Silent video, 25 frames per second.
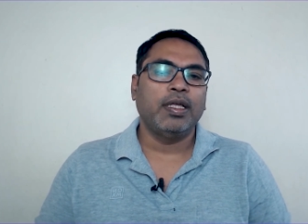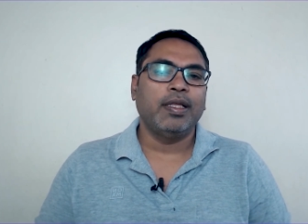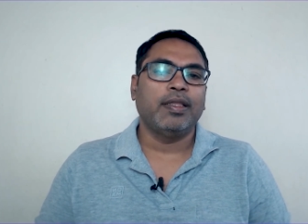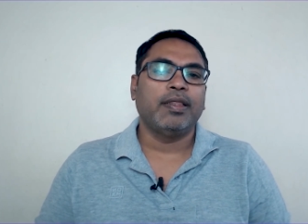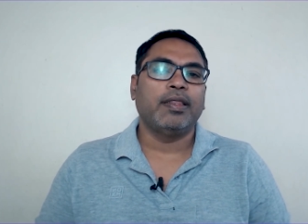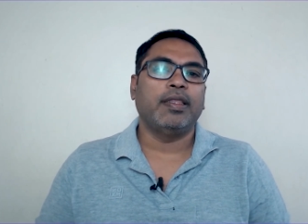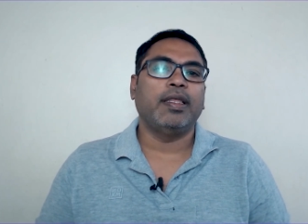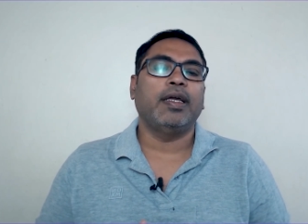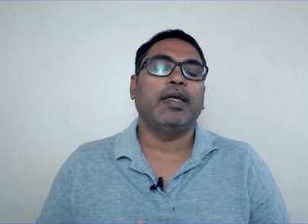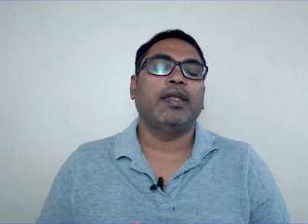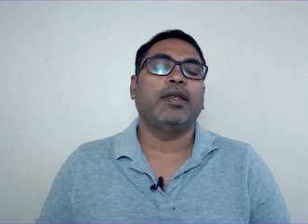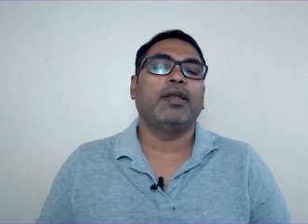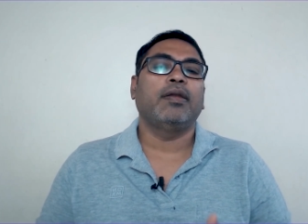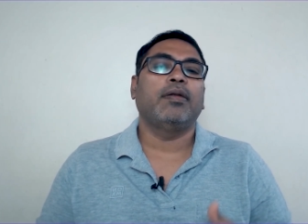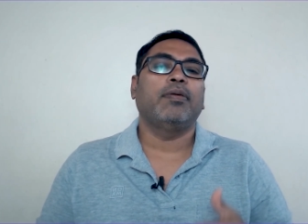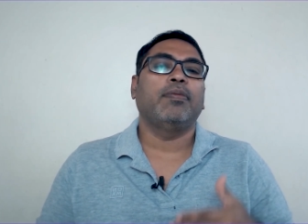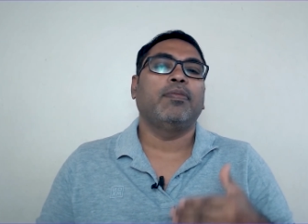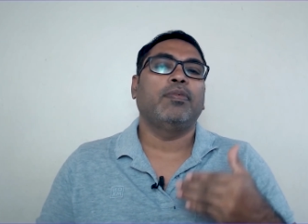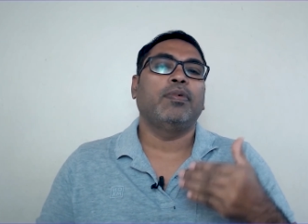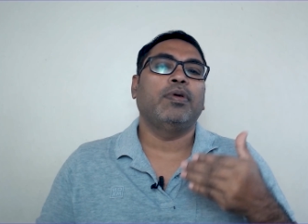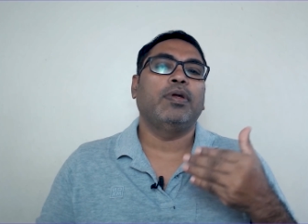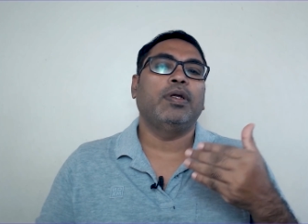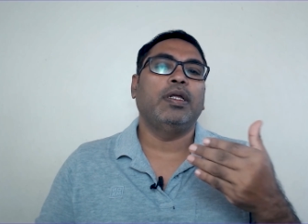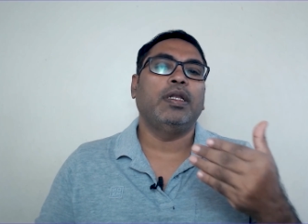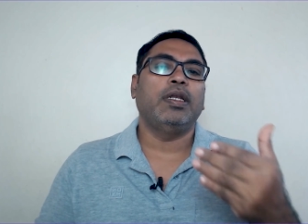then
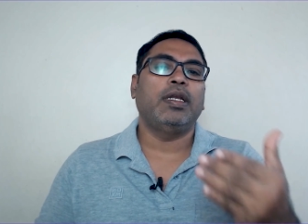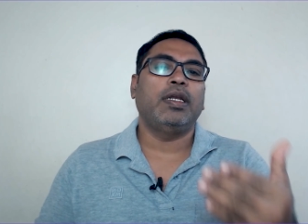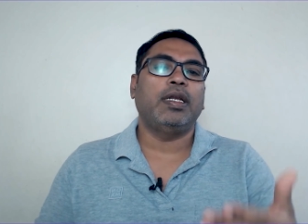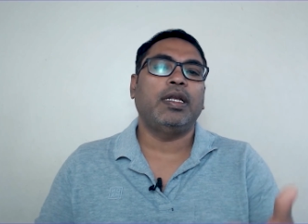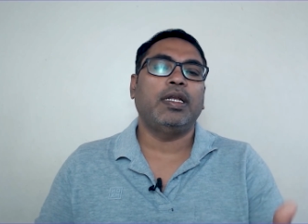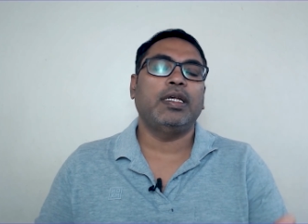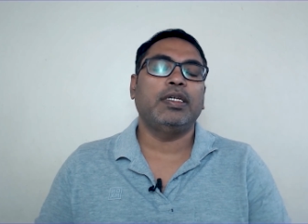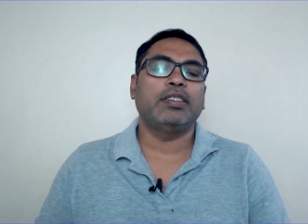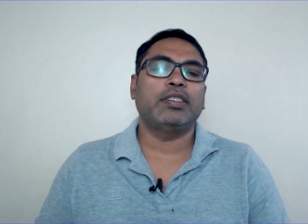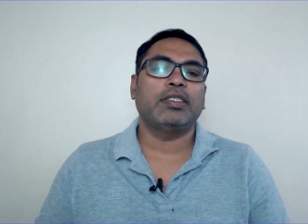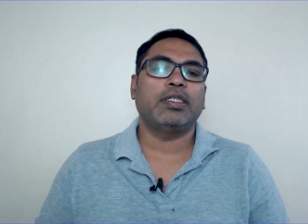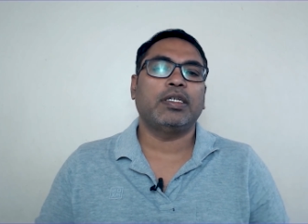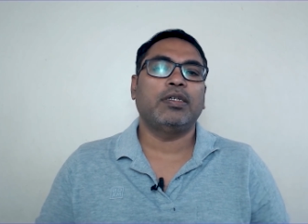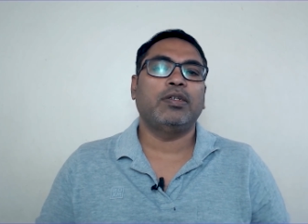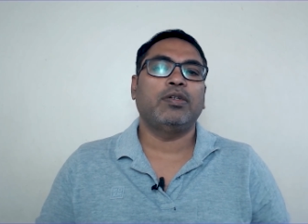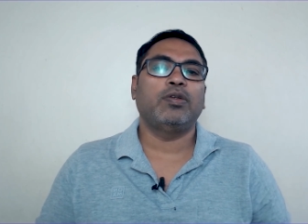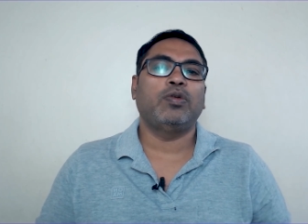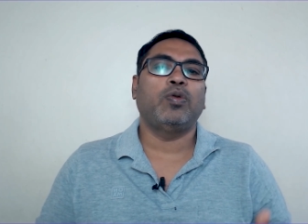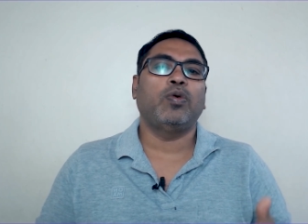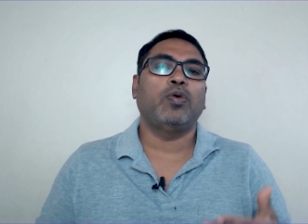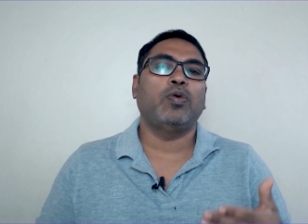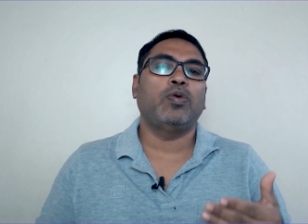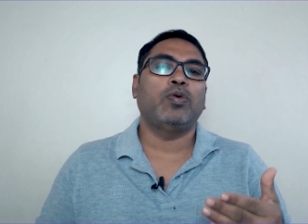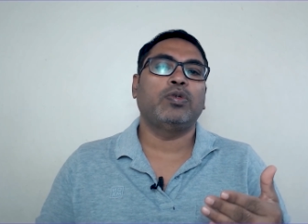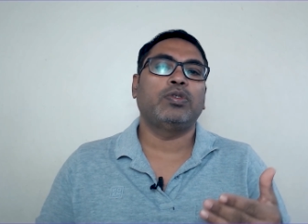increase
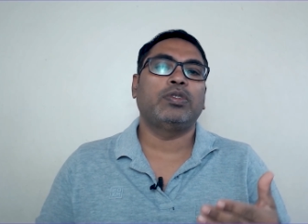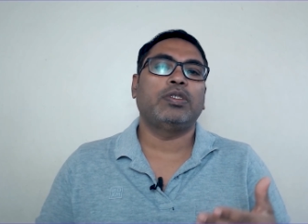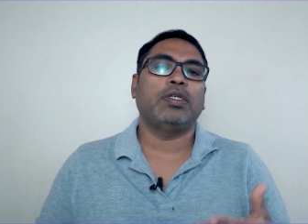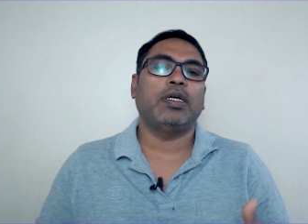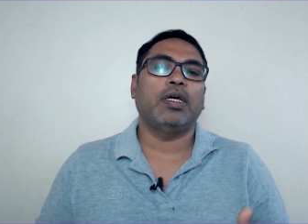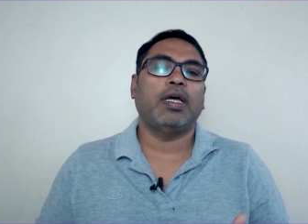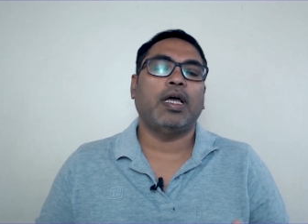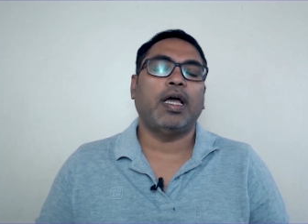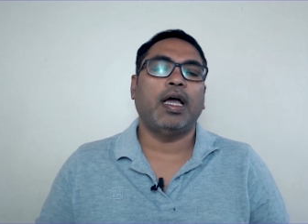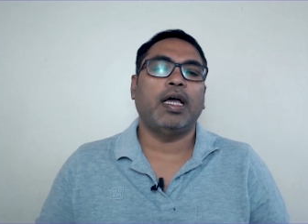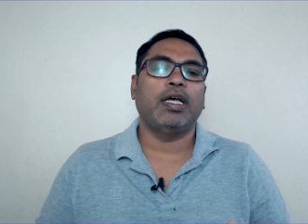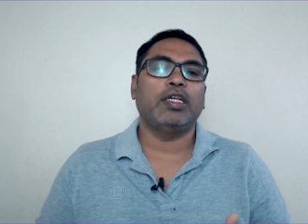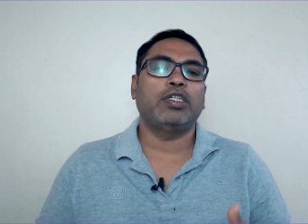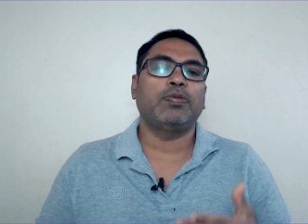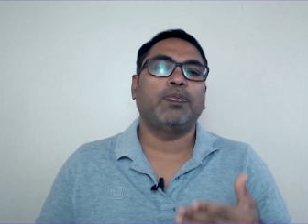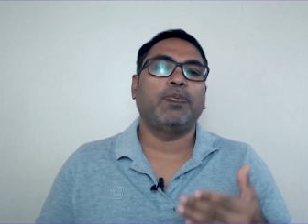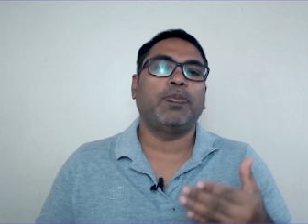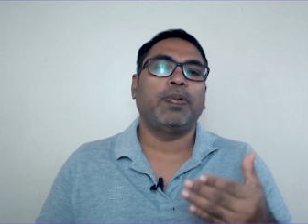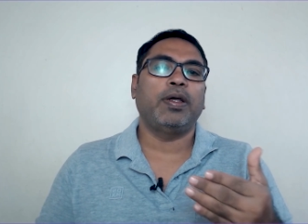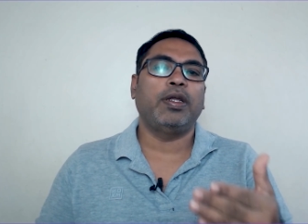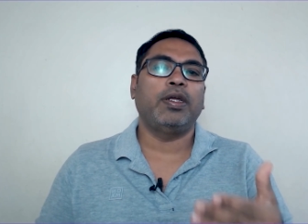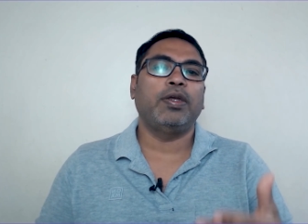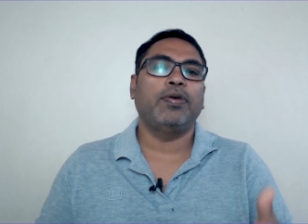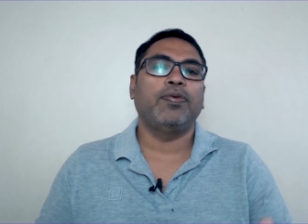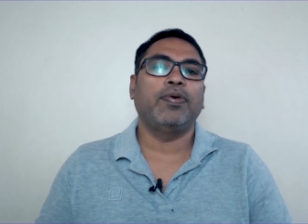dose as
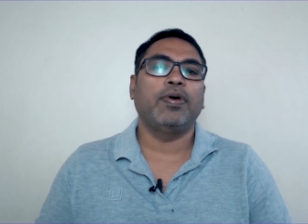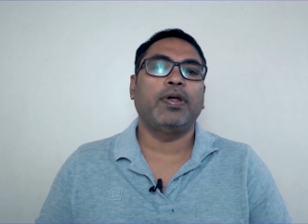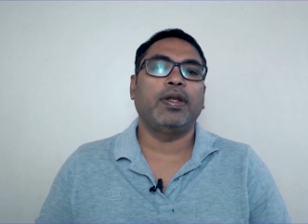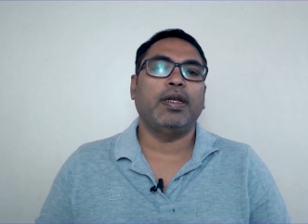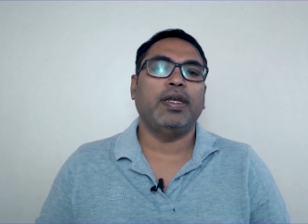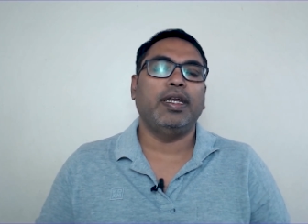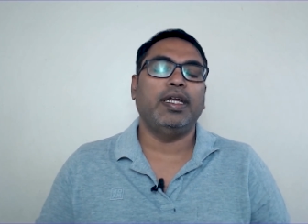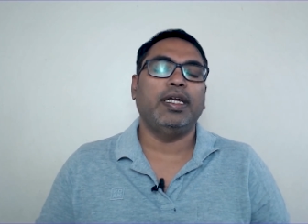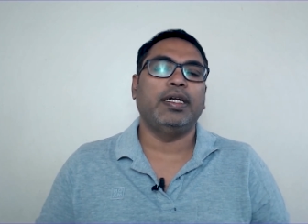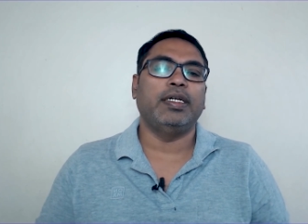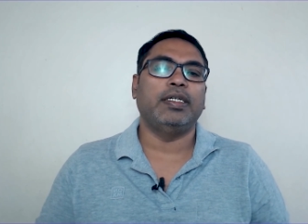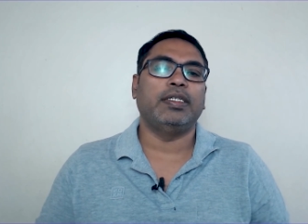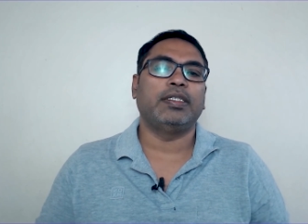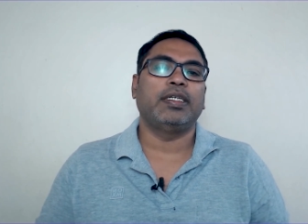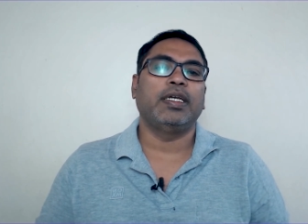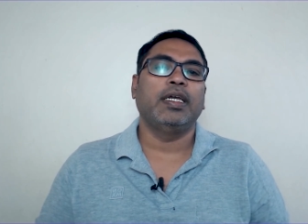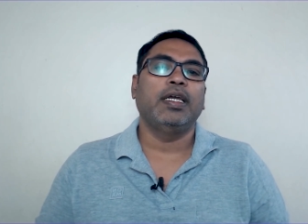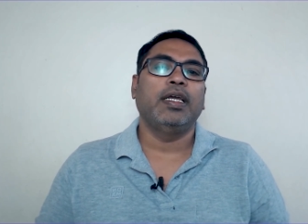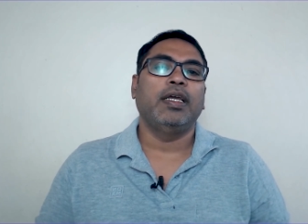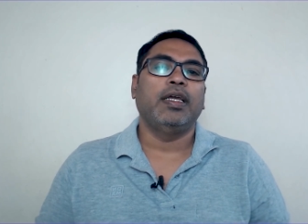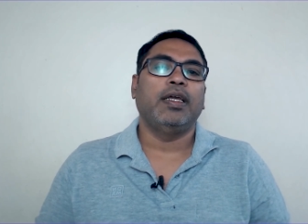per your needs